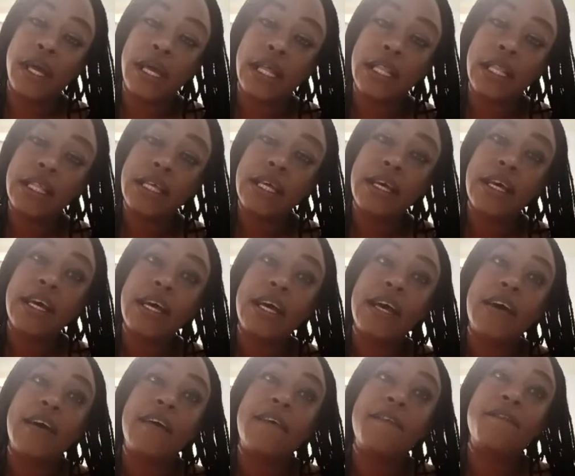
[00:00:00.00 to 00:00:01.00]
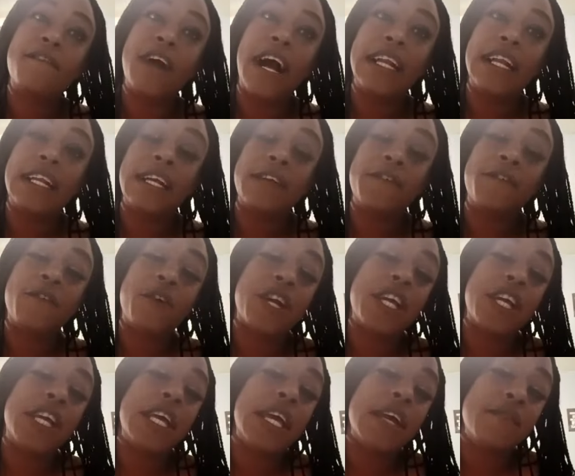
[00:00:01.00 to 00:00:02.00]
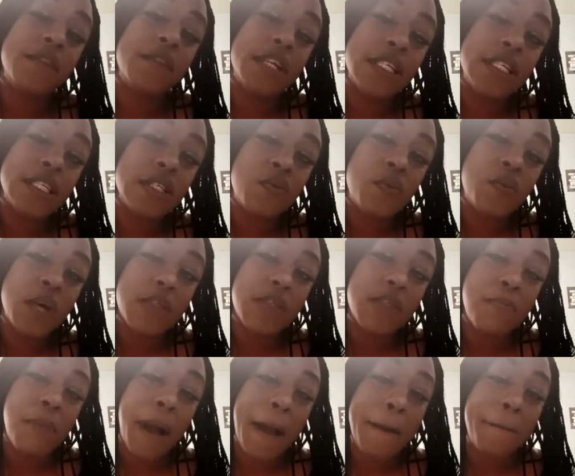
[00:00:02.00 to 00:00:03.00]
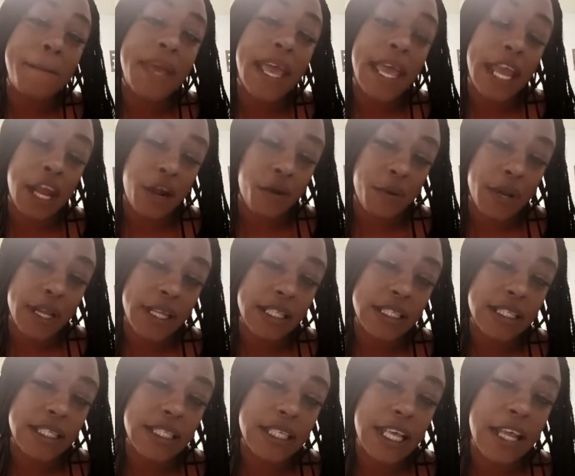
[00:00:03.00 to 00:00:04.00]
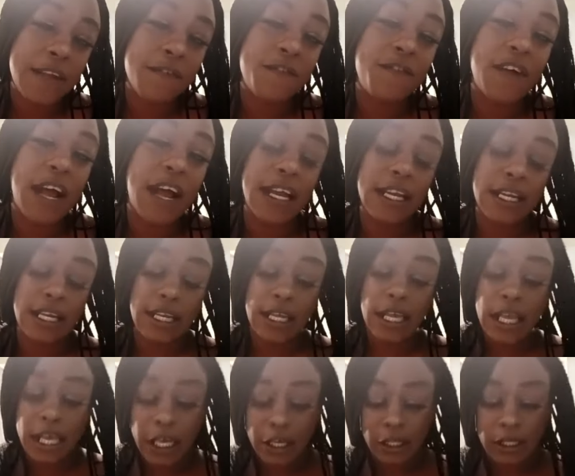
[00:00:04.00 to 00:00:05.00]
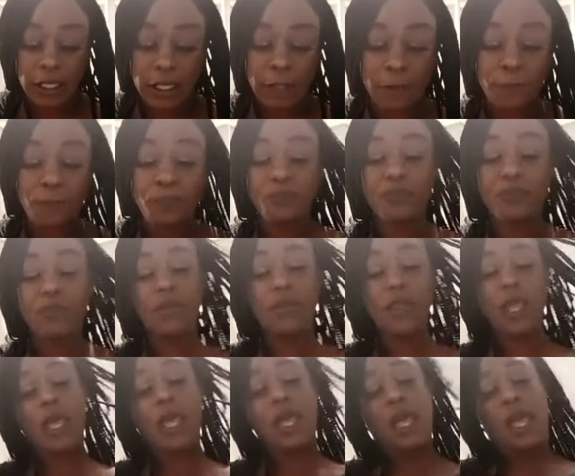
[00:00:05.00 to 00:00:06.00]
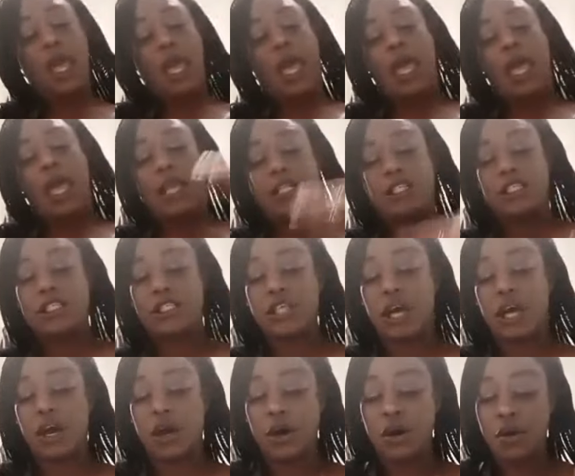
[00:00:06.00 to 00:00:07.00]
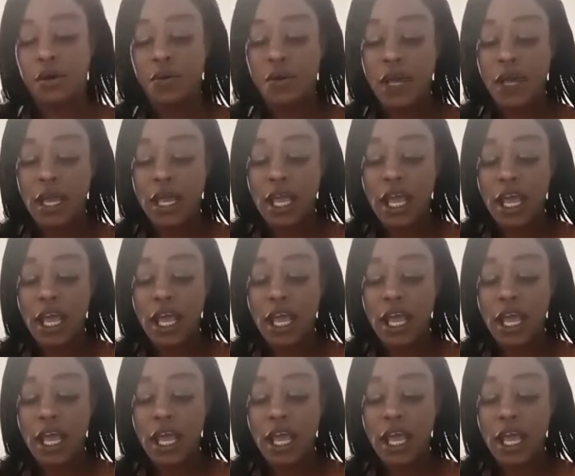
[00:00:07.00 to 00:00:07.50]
with finding forgiveness with my parents and finding healing. And so